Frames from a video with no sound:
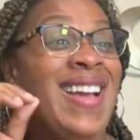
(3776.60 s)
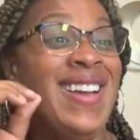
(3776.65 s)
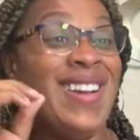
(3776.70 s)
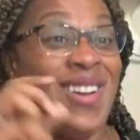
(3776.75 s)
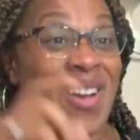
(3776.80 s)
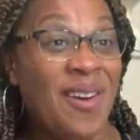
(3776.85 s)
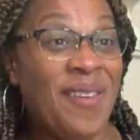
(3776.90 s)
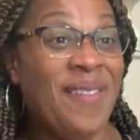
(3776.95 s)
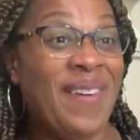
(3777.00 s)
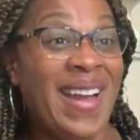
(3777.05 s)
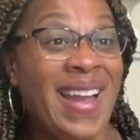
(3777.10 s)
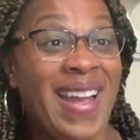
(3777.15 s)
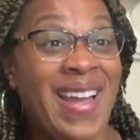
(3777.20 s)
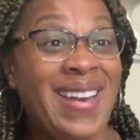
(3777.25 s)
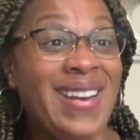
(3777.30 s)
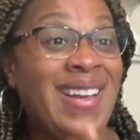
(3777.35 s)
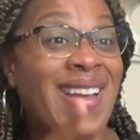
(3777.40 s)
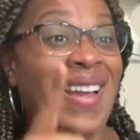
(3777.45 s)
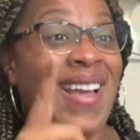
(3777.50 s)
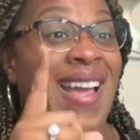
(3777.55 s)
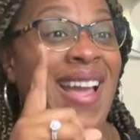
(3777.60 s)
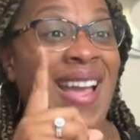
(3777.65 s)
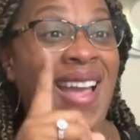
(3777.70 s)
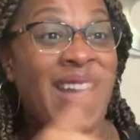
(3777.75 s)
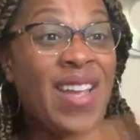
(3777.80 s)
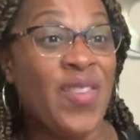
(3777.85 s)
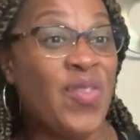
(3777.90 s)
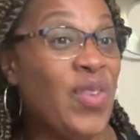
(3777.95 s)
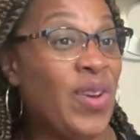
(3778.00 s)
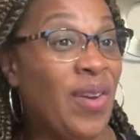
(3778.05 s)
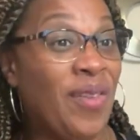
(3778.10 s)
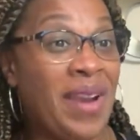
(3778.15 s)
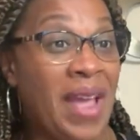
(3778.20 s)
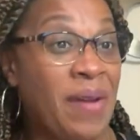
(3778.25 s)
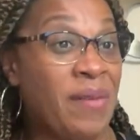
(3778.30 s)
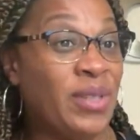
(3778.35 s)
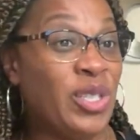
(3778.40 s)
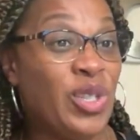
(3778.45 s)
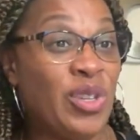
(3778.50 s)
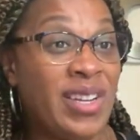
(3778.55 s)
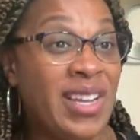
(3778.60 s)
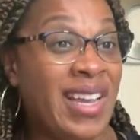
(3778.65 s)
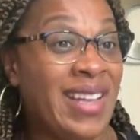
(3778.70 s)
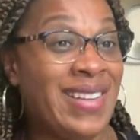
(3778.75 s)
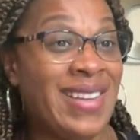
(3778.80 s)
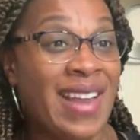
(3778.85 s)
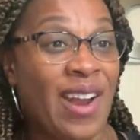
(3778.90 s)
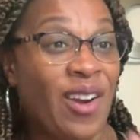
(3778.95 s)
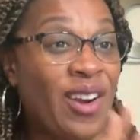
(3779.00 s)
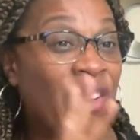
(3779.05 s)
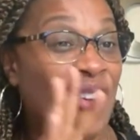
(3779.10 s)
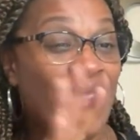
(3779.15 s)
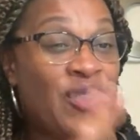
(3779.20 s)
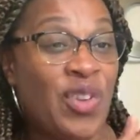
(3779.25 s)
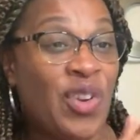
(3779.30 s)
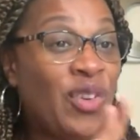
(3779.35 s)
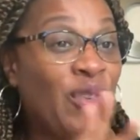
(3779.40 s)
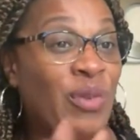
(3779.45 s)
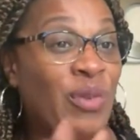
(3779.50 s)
go in, and if you don't like what you're getting here, if you're